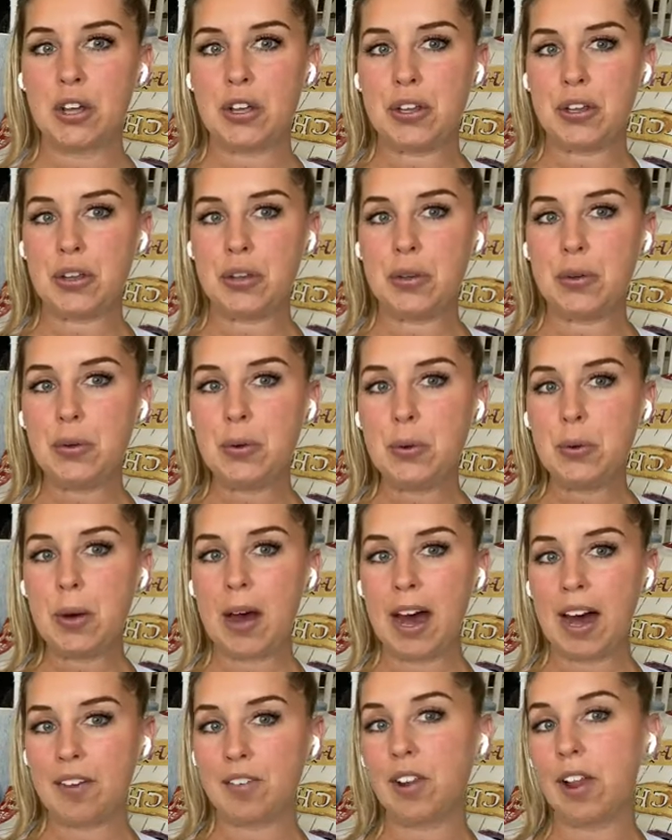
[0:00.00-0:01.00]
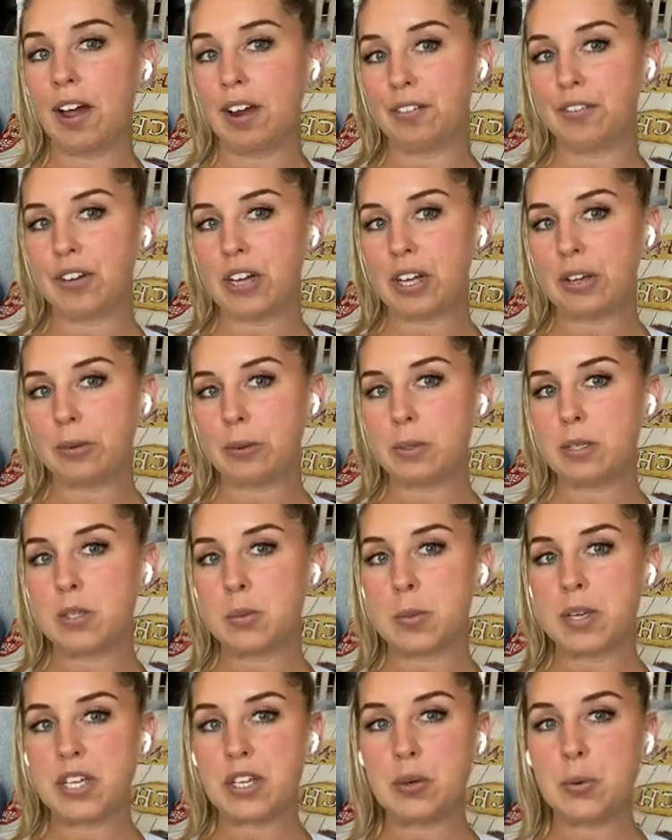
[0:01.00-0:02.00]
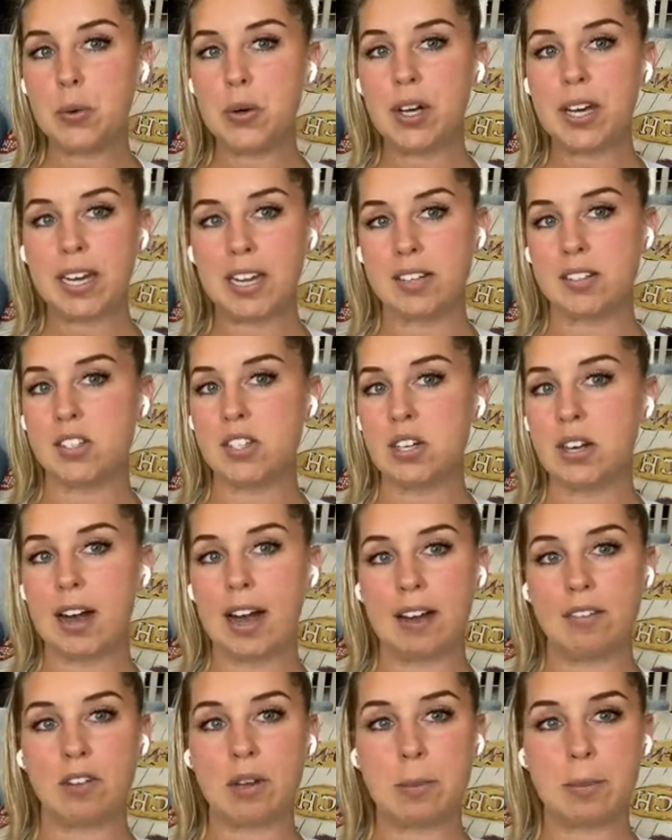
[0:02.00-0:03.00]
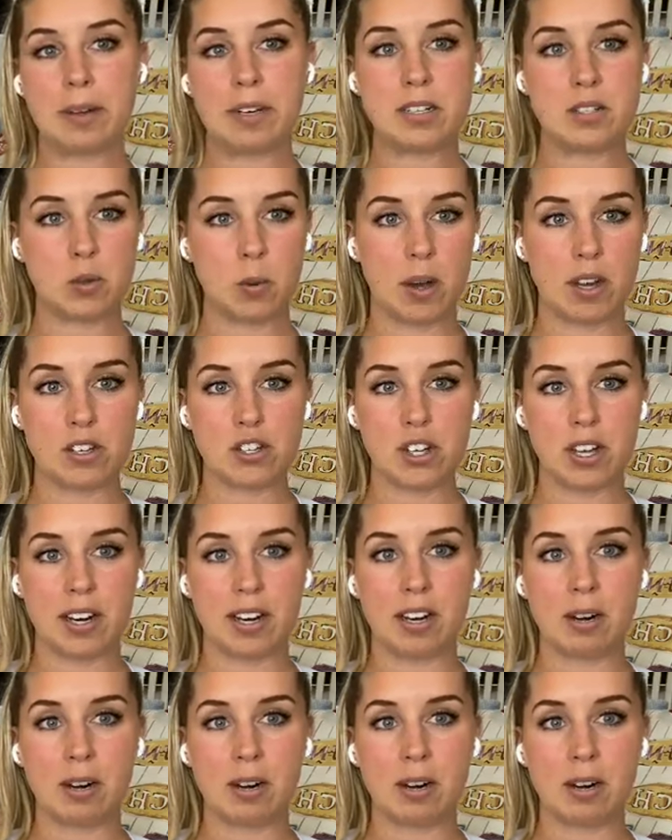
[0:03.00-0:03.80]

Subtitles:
you have a lot of followers, but you will answer everybody's question.